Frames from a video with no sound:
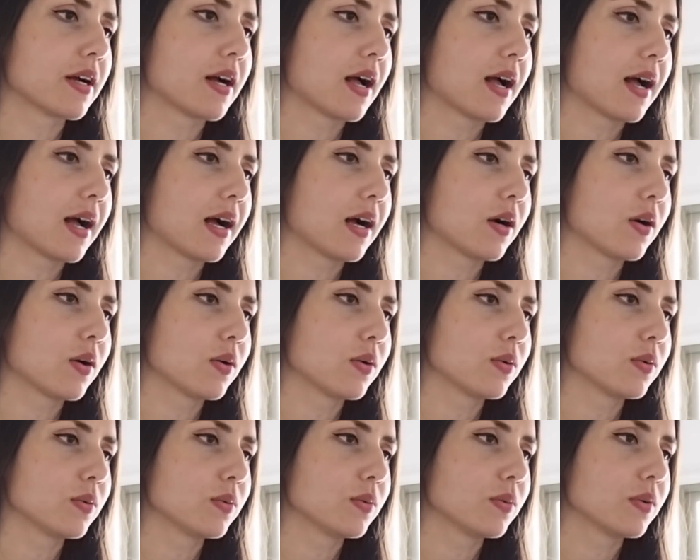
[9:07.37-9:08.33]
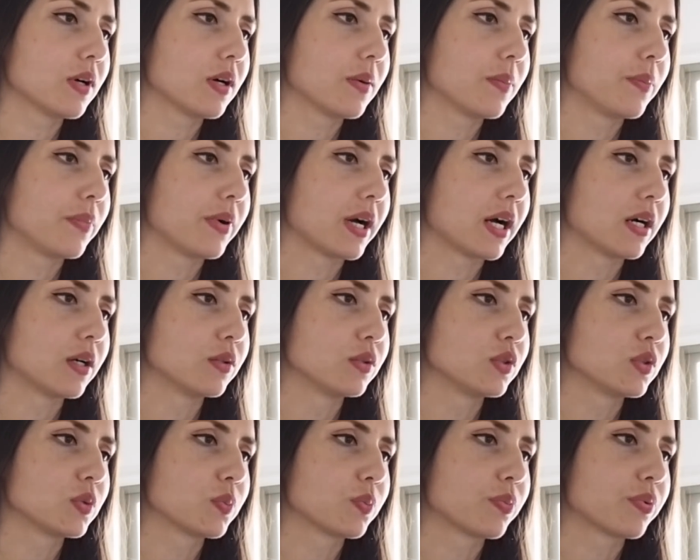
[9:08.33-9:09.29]
how
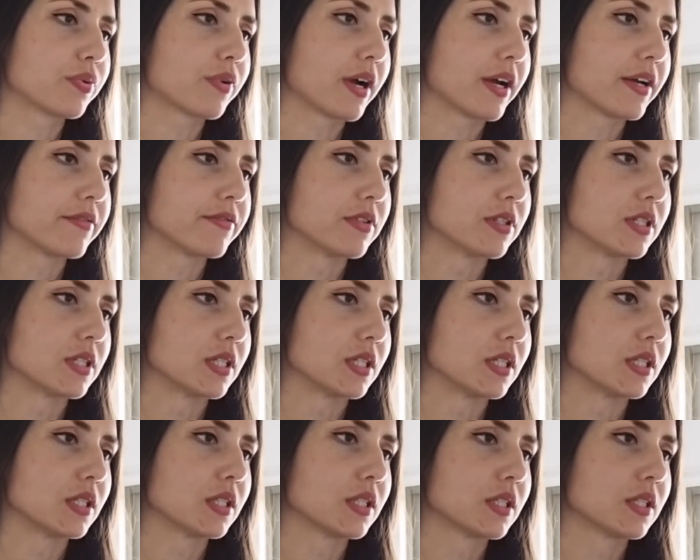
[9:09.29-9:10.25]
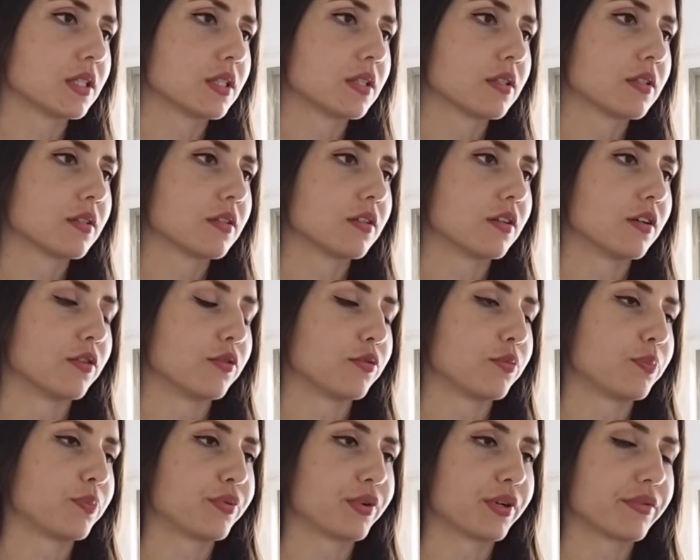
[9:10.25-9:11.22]
about privacy?
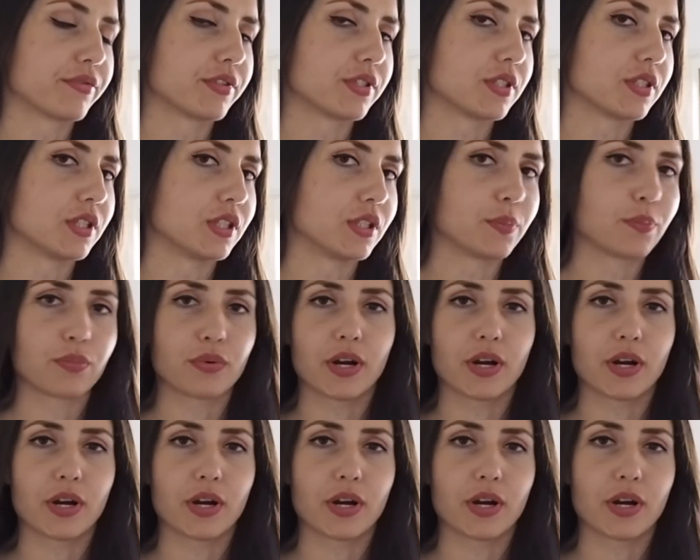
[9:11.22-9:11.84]
Privacy?